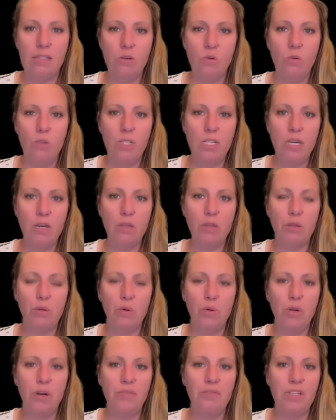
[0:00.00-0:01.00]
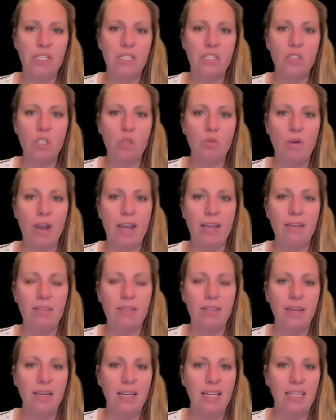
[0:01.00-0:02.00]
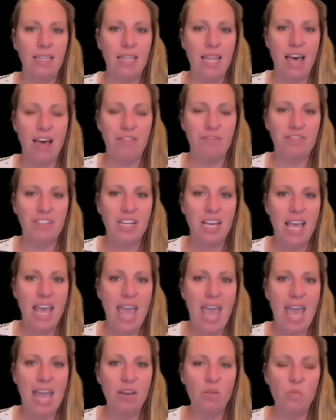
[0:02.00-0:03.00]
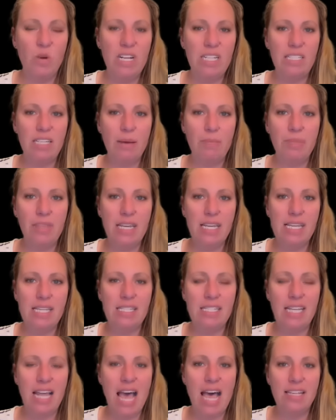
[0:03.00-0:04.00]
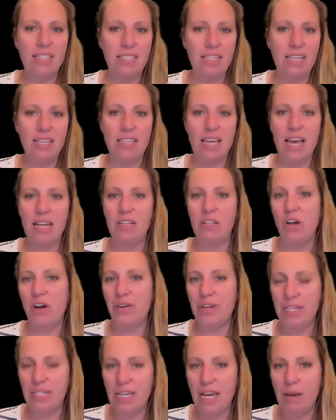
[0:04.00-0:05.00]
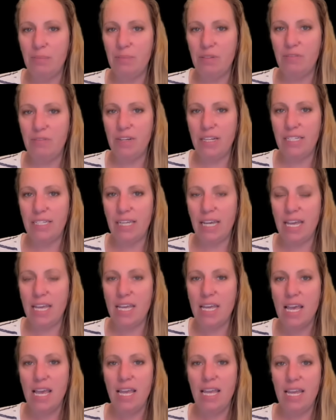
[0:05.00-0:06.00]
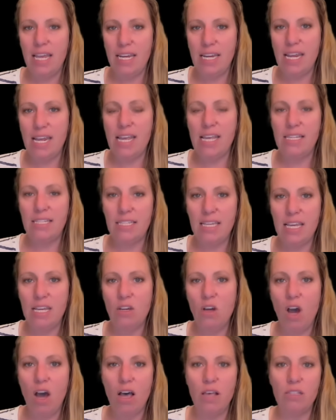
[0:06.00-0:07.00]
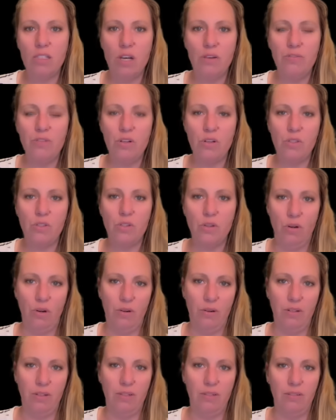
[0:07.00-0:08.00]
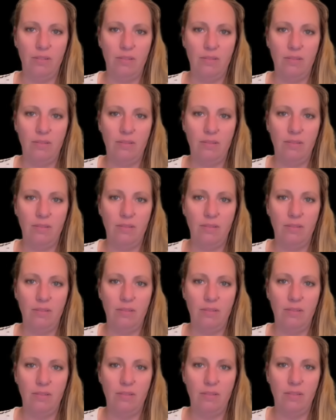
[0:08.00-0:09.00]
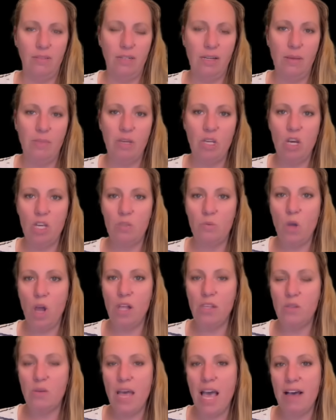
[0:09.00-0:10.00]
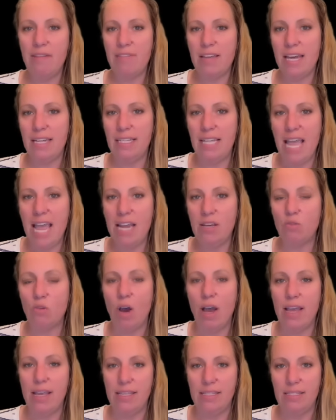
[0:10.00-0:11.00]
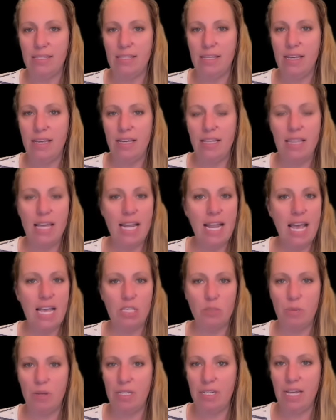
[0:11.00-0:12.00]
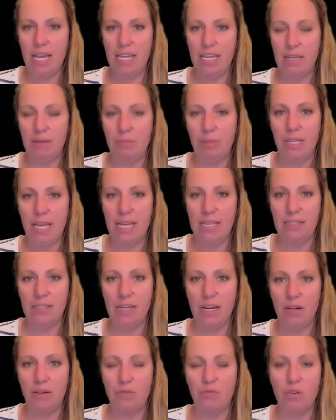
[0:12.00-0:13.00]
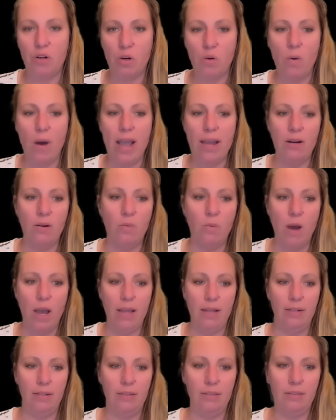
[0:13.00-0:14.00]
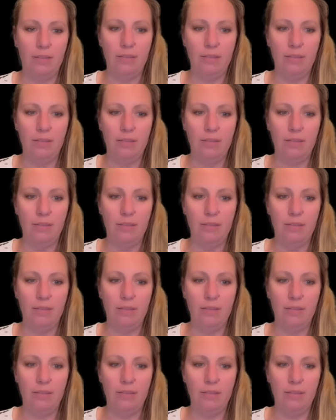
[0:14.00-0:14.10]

only a third of its strength left. And when something is lasting that long at be Flegrei, it is a cause of concern because we also have that land rise that has been taking place there for quite a while.